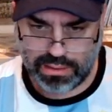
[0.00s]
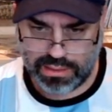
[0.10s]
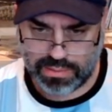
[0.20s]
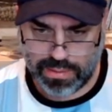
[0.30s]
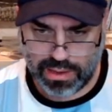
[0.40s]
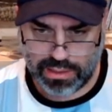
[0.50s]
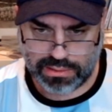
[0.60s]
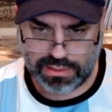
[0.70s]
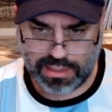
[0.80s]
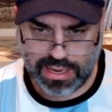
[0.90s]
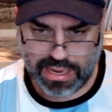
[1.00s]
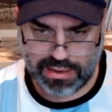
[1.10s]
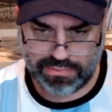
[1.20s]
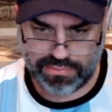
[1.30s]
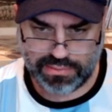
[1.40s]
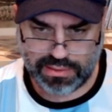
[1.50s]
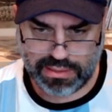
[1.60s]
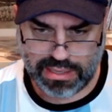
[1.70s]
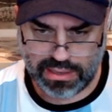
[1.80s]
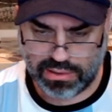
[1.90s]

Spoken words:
These Pogs that they have down in